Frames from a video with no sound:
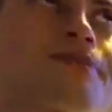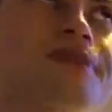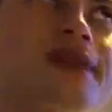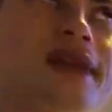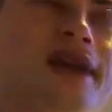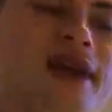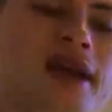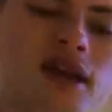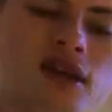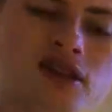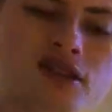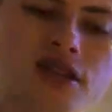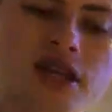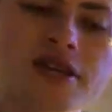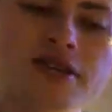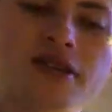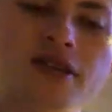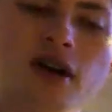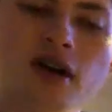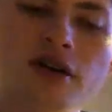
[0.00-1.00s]
State of
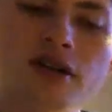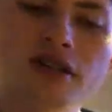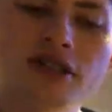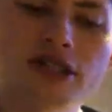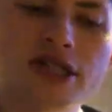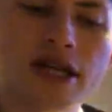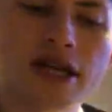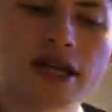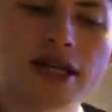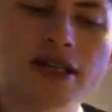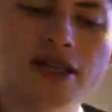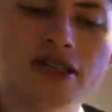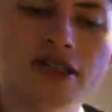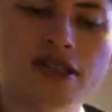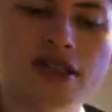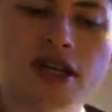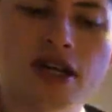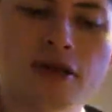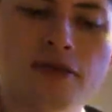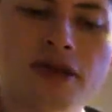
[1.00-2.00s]
Darkness changed
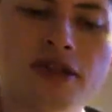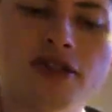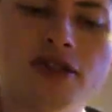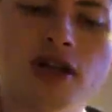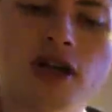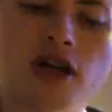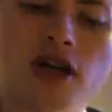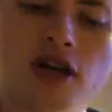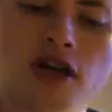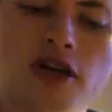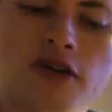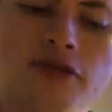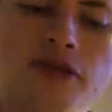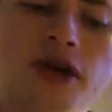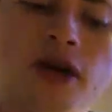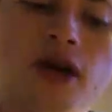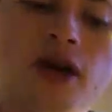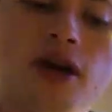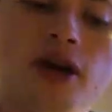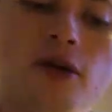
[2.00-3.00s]
into Dark Oath
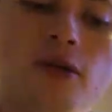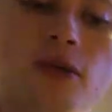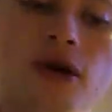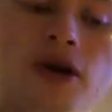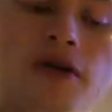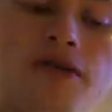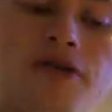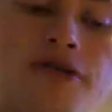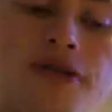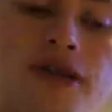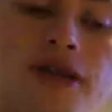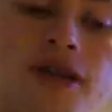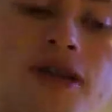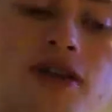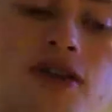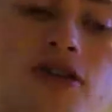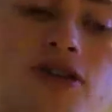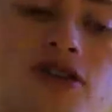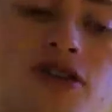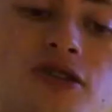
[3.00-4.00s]
with the inclusion
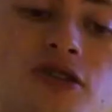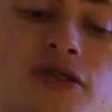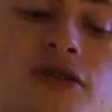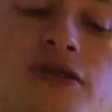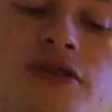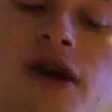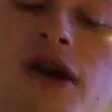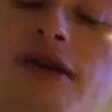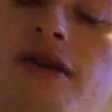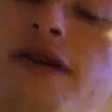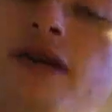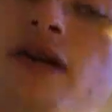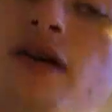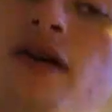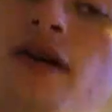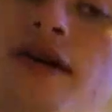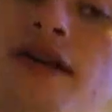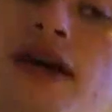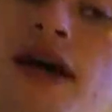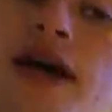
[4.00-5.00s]
of the Vanguard
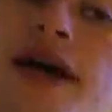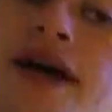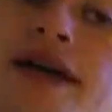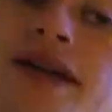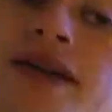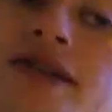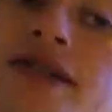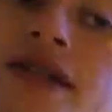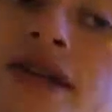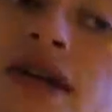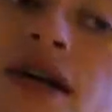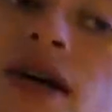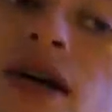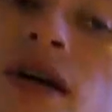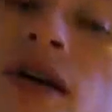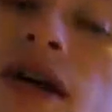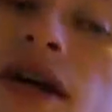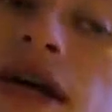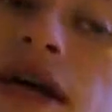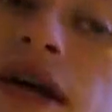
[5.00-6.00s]
and
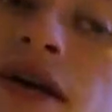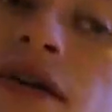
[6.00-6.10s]
Archaon and